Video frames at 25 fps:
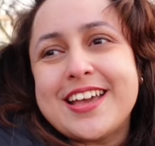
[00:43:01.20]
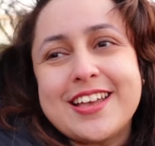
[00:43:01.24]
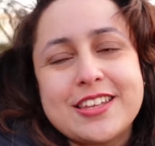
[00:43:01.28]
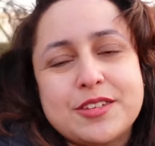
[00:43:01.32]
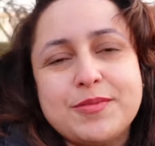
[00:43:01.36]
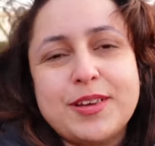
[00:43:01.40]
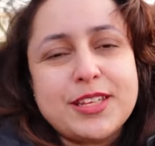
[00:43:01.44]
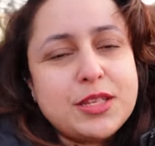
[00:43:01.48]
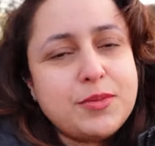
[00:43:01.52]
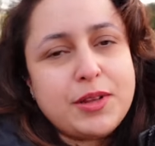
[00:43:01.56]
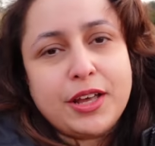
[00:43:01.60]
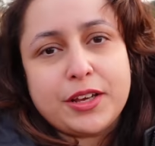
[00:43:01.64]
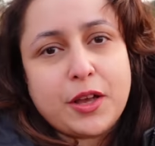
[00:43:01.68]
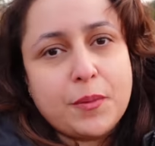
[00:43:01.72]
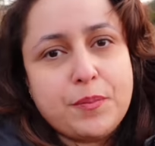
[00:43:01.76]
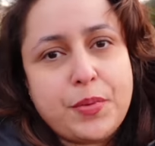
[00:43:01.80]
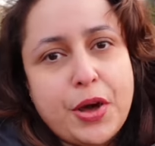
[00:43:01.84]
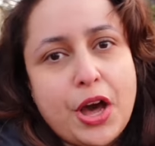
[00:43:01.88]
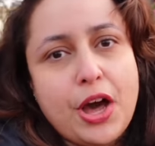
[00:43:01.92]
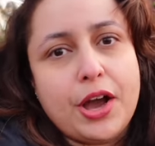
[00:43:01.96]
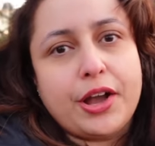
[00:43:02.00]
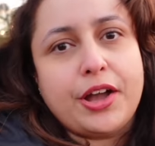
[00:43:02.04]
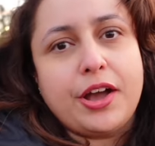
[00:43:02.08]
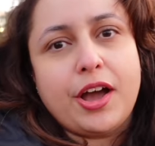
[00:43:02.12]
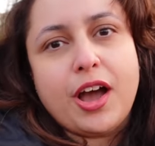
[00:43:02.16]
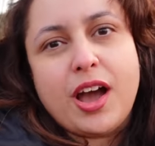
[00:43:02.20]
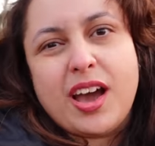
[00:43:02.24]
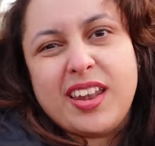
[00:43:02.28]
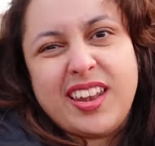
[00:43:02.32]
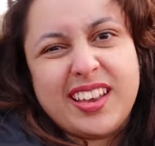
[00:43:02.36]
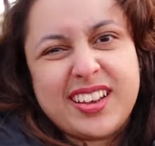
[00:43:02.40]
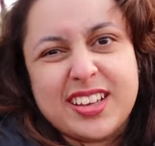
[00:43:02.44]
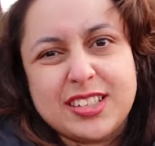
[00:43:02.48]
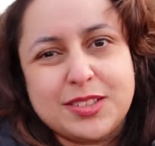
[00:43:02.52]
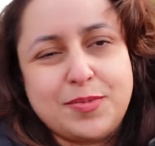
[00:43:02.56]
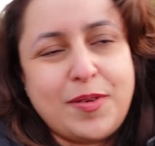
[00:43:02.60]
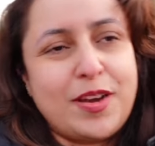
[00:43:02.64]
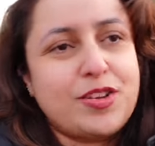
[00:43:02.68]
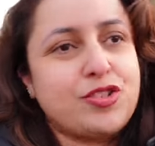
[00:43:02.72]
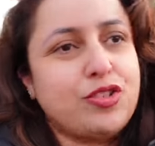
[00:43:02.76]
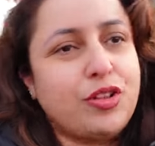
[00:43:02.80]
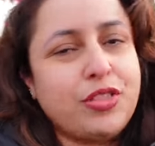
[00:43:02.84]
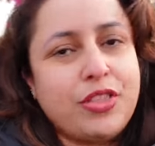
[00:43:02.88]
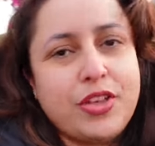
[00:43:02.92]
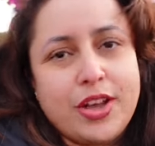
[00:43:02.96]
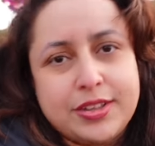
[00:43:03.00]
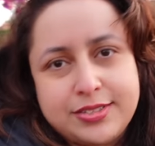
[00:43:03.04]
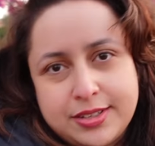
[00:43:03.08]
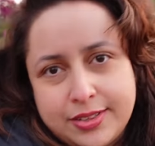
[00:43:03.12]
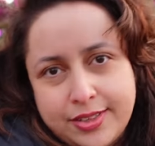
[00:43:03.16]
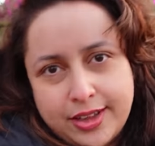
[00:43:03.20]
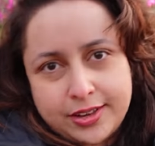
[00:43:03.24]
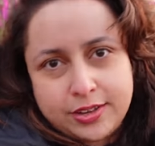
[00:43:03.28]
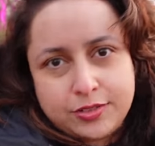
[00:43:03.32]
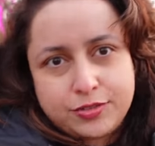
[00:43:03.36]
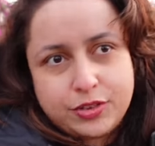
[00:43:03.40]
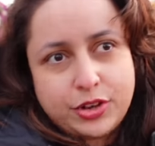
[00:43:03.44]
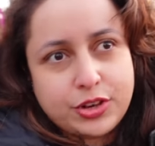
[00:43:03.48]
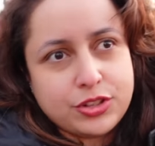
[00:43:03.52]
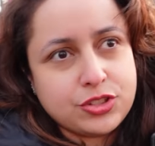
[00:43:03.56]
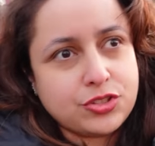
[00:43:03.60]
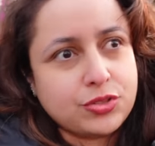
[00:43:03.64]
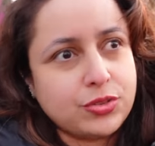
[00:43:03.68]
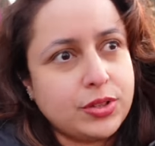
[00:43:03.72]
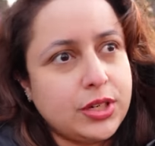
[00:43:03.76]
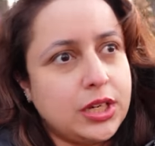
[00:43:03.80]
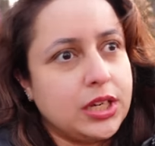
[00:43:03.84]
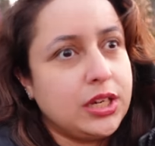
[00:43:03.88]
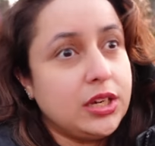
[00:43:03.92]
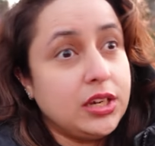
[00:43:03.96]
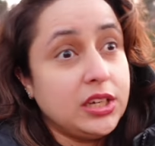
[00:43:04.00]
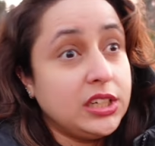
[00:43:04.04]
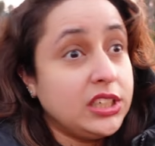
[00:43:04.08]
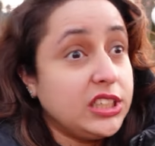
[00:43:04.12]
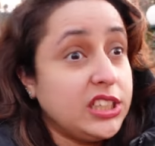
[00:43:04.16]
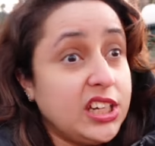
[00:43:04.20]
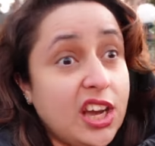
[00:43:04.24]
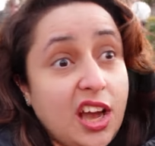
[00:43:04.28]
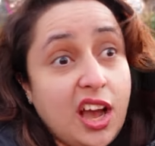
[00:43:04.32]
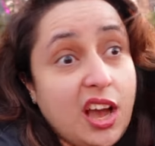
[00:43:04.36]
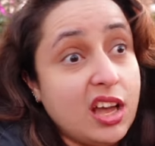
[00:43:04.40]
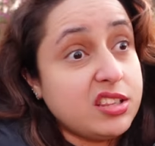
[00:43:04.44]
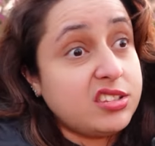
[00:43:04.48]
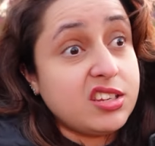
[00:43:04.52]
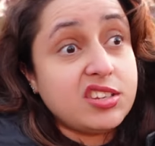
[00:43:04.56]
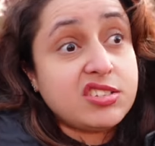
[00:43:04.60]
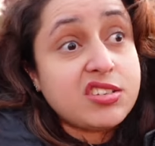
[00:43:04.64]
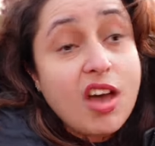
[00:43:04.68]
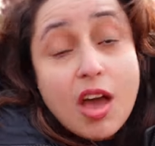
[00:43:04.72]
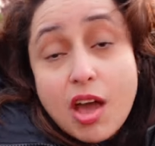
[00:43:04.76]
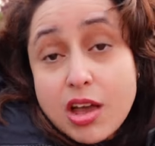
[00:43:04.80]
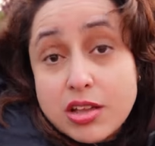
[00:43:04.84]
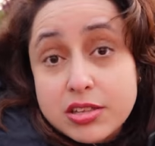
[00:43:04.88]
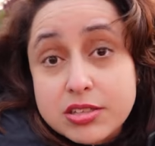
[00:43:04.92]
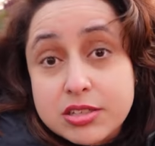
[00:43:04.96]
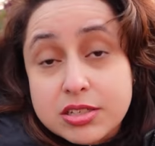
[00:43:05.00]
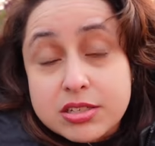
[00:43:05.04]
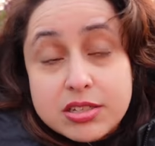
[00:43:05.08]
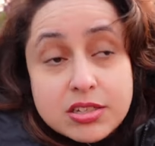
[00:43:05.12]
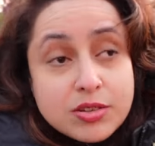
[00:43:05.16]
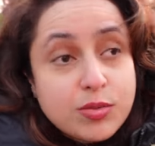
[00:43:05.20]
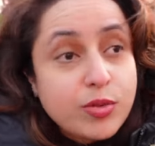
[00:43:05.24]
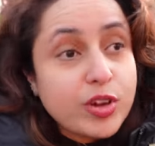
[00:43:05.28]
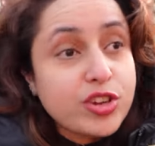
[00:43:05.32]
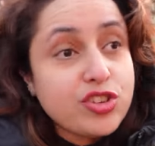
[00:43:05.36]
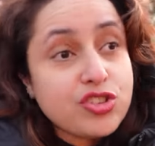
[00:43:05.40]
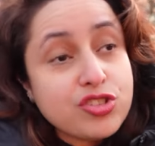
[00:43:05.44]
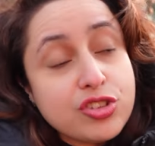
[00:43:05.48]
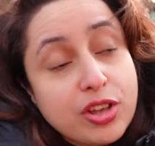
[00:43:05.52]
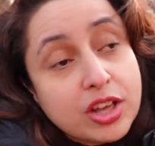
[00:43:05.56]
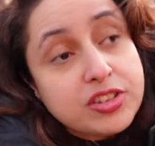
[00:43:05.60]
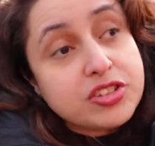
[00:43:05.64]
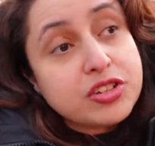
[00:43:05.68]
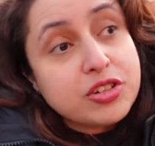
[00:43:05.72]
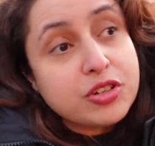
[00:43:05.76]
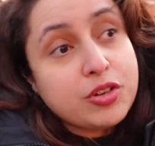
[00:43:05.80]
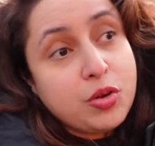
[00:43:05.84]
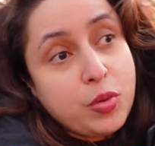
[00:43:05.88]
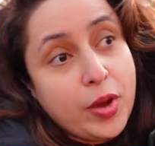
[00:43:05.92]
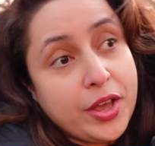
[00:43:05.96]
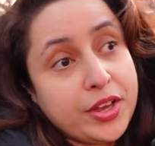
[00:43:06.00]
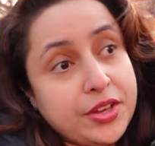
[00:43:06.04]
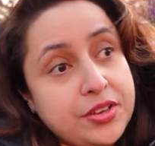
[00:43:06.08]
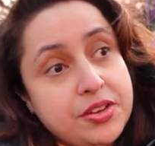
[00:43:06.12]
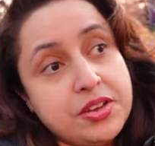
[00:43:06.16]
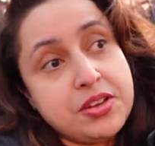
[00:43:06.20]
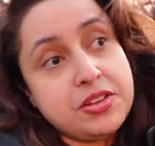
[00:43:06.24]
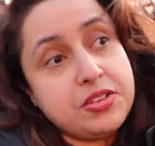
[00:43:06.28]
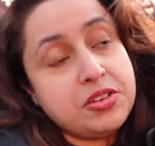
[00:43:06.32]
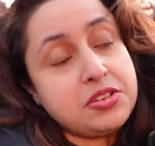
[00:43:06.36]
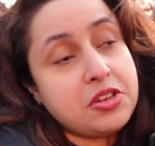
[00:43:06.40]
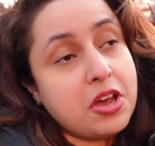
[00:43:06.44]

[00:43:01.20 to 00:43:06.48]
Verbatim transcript: it's meant to be like a burger and like a special 30th anniversary dessert, which does look quite good.